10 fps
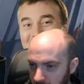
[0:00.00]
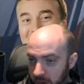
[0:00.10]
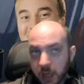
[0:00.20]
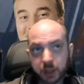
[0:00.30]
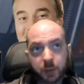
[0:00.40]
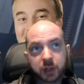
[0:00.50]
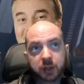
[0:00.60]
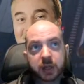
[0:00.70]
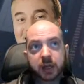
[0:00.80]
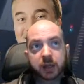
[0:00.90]
Yeah, so we should
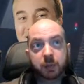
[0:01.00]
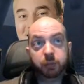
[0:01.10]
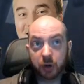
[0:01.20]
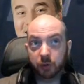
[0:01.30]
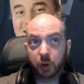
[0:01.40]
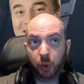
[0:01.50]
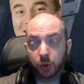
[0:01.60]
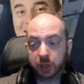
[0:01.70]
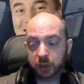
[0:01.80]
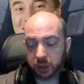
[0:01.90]
see the
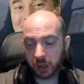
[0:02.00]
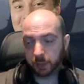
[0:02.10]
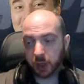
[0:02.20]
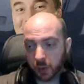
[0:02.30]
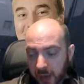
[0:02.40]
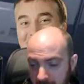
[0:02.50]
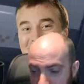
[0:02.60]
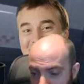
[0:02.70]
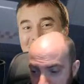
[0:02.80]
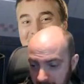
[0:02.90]
pre-recorded ship Q&A
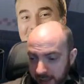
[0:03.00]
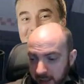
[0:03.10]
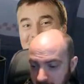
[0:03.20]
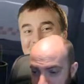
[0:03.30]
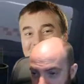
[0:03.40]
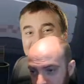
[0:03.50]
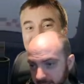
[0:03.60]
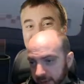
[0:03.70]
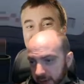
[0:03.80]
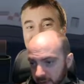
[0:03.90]
later today
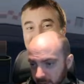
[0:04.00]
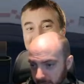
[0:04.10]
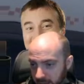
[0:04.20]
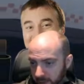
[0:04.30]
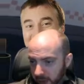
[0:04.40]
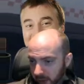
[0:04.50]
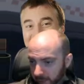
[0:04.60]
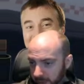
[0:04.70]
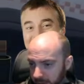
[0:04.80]
from Cloud Imperium.